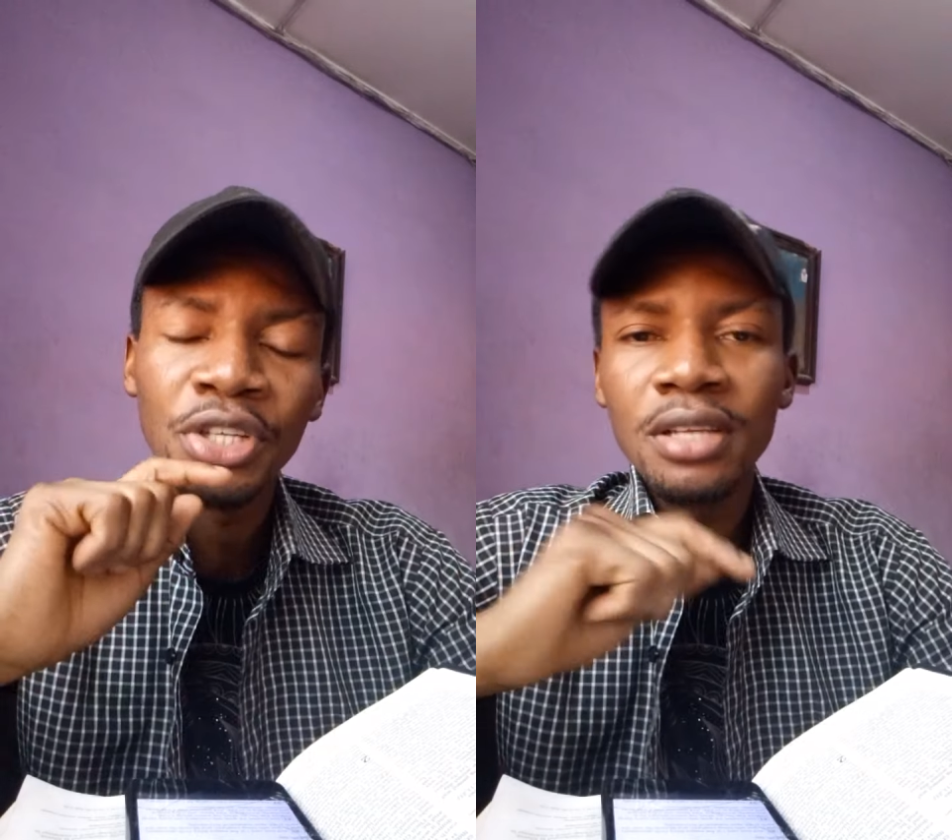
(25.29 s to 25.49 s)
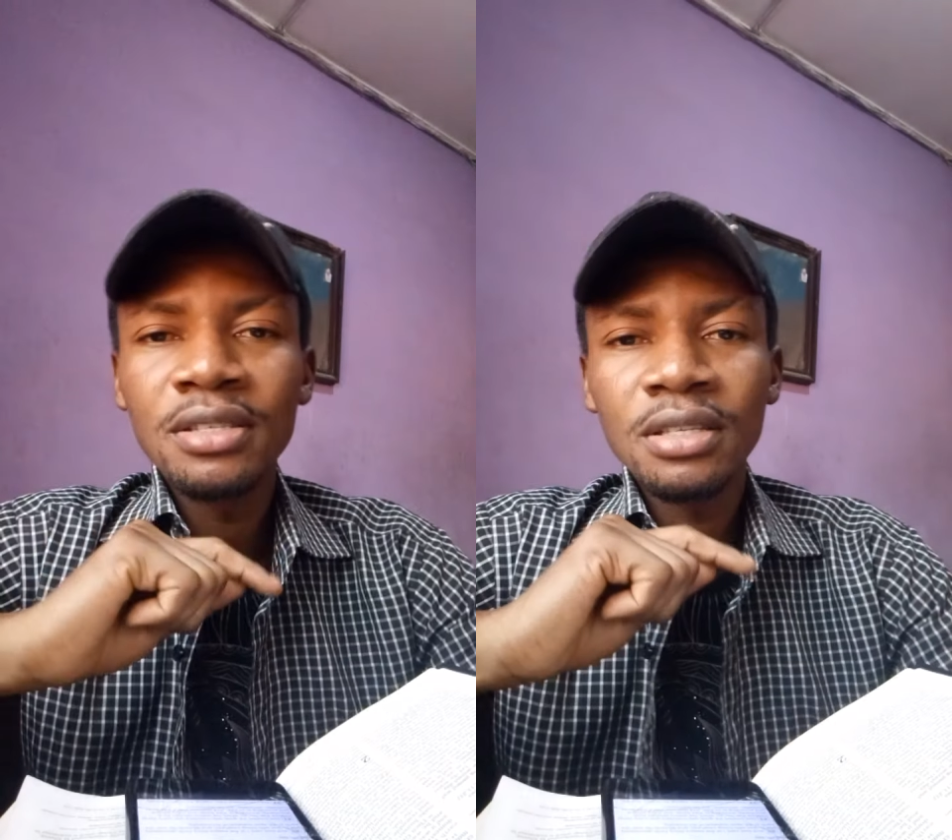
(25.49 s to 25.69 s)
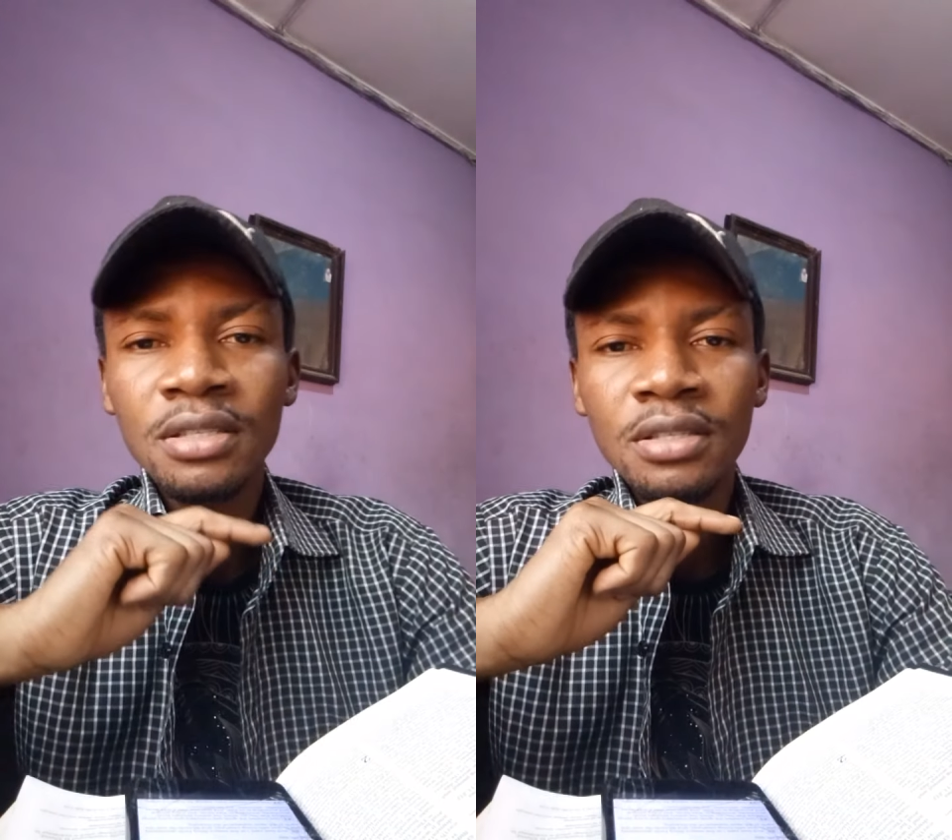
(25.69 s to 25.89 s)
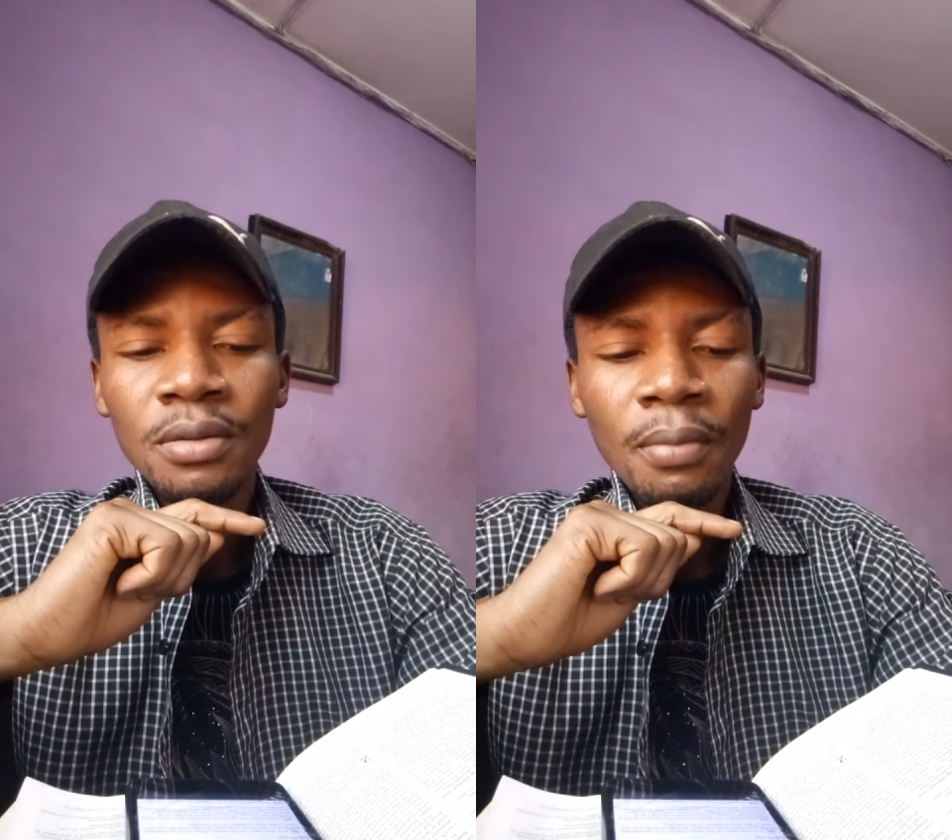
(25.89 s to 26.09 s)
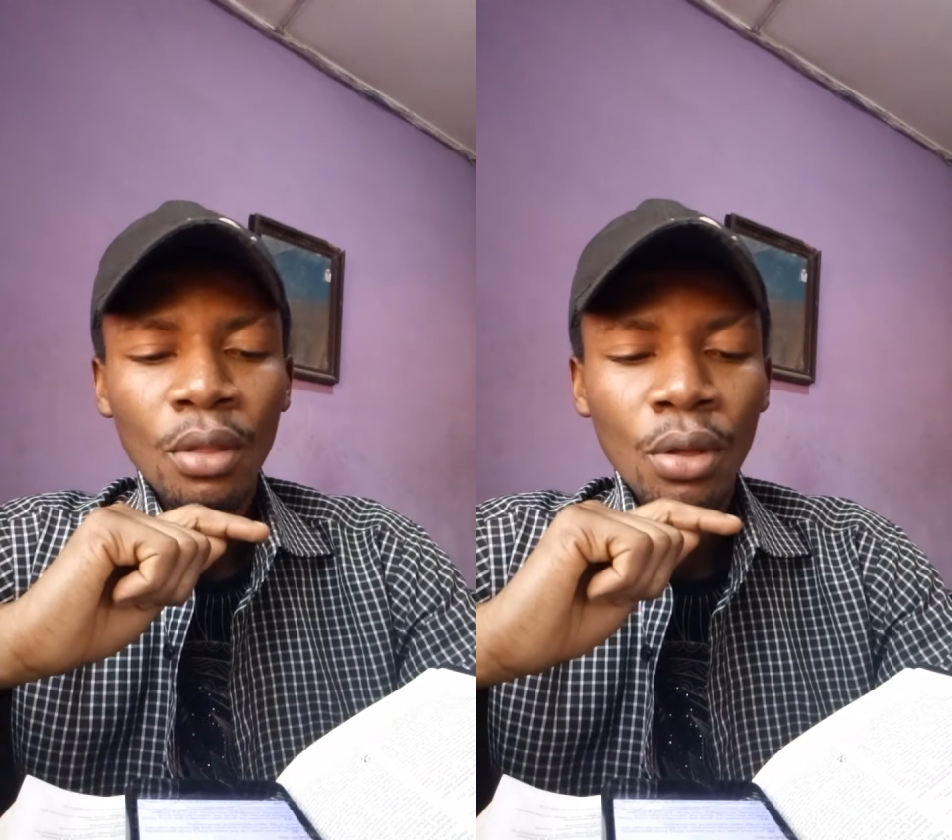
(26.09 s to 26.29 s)

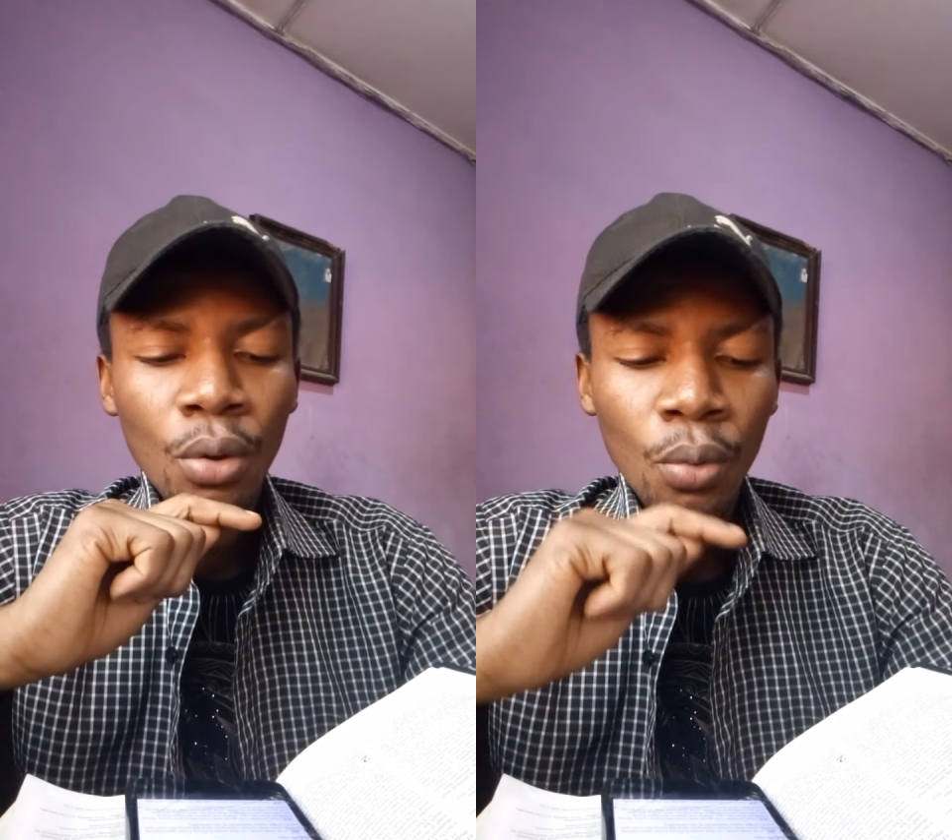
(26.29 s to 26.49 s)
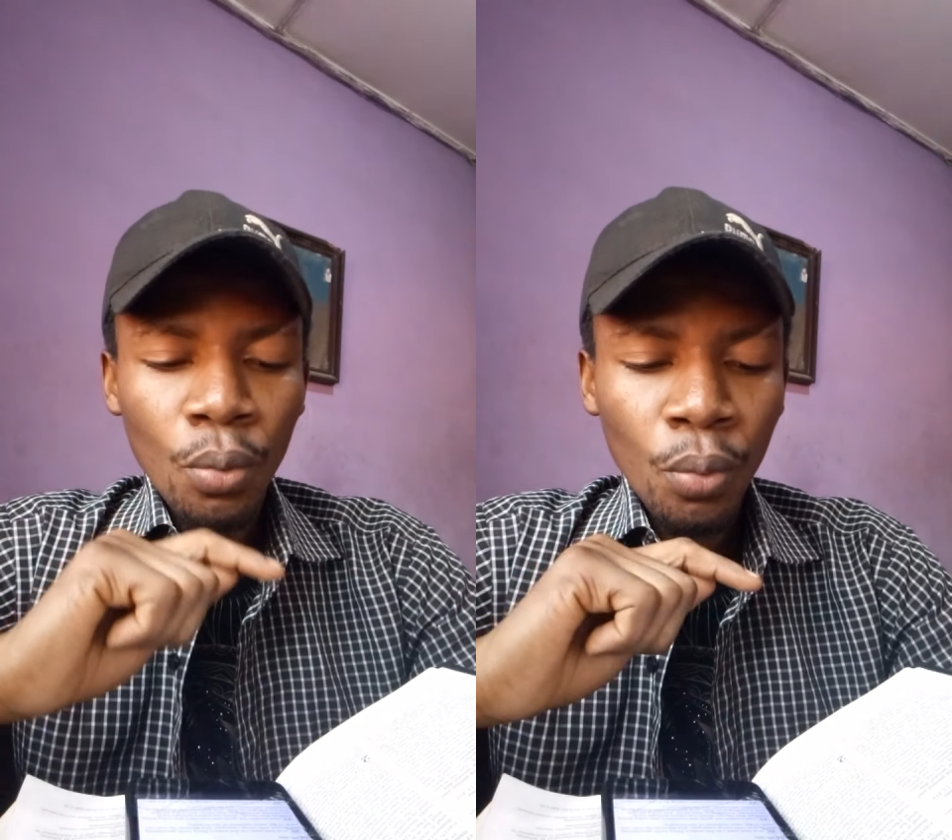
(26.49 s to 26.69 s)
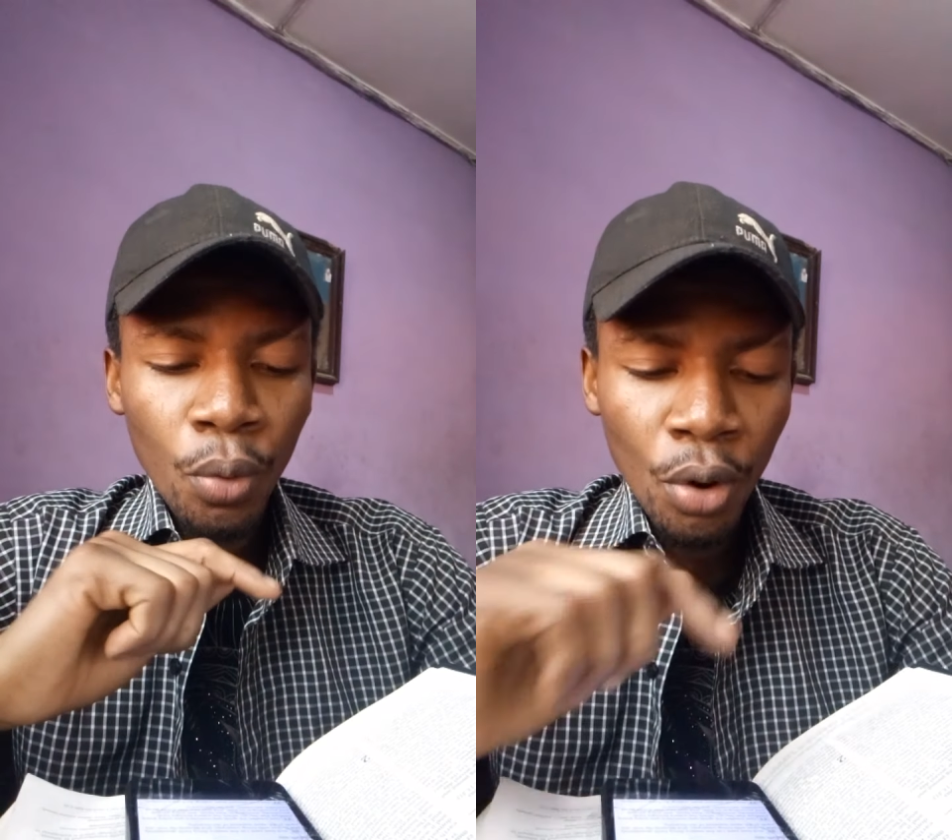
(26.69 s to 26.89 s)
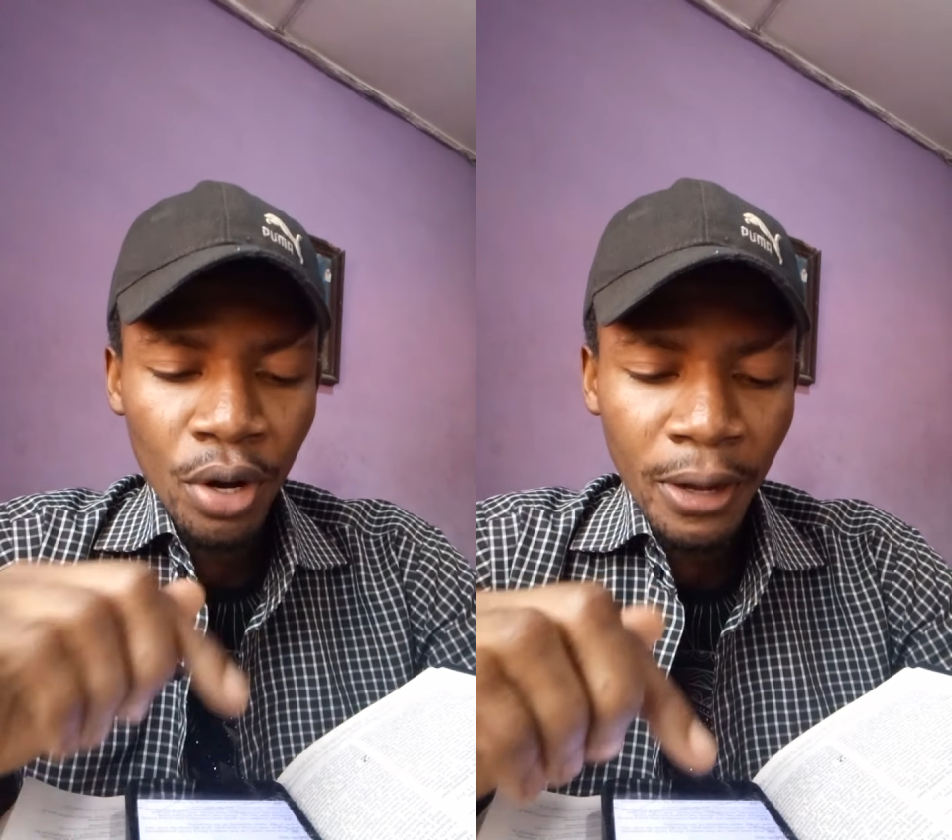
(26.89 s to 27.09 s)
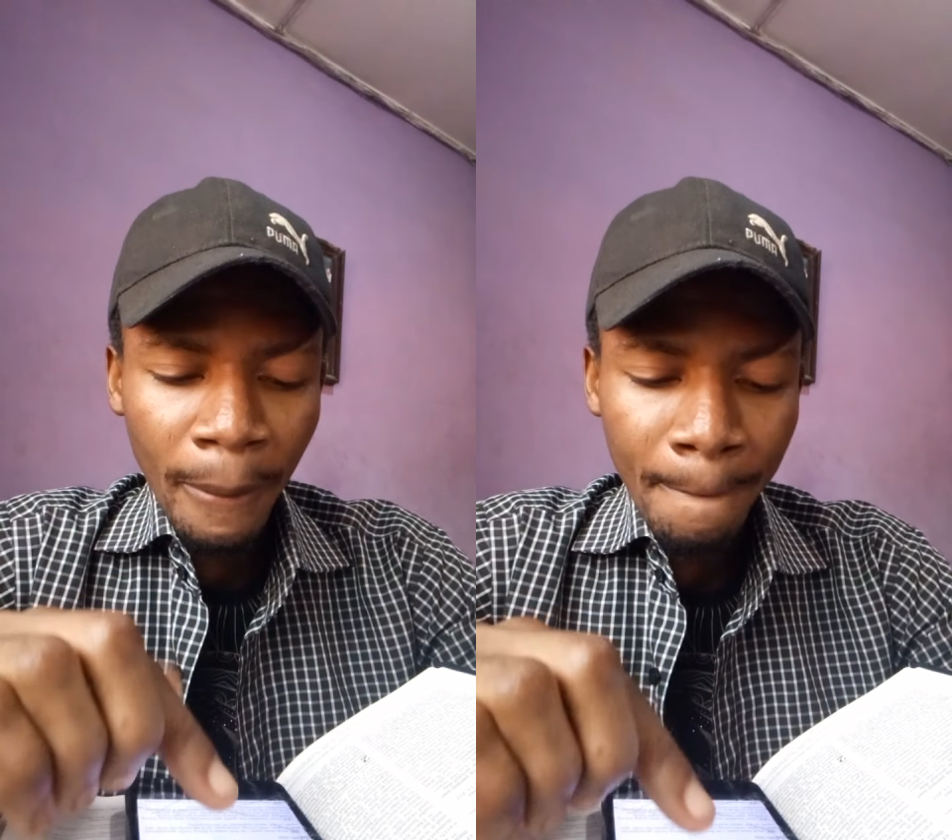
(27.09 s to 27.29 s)
Genesis
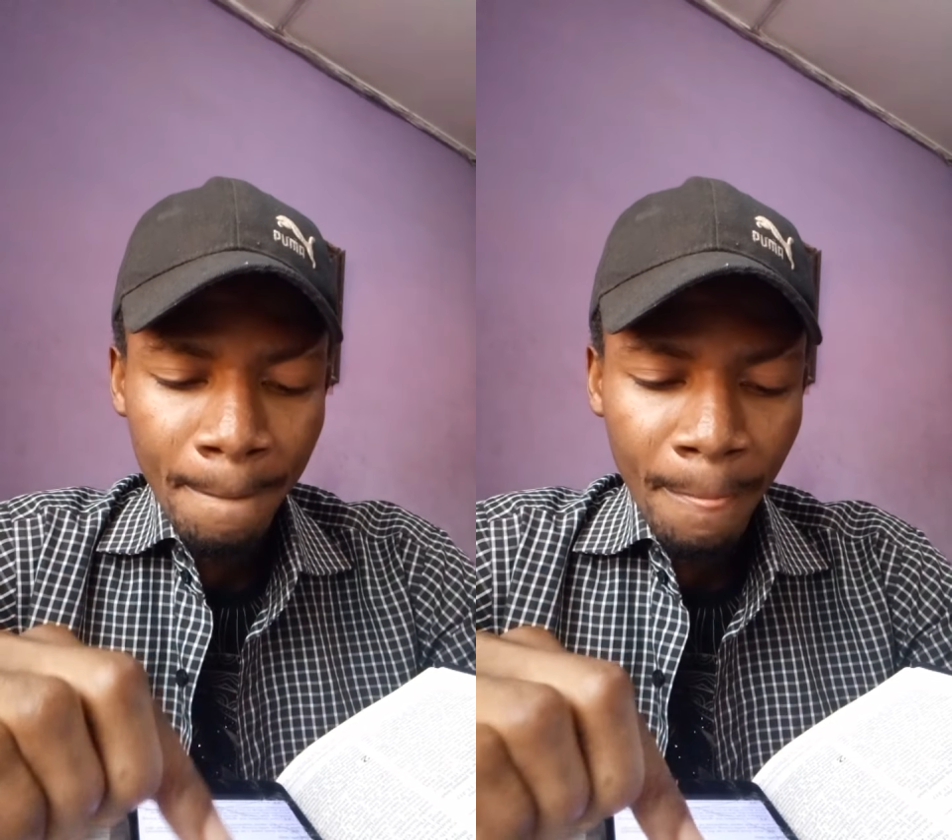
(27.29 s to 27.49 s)
1,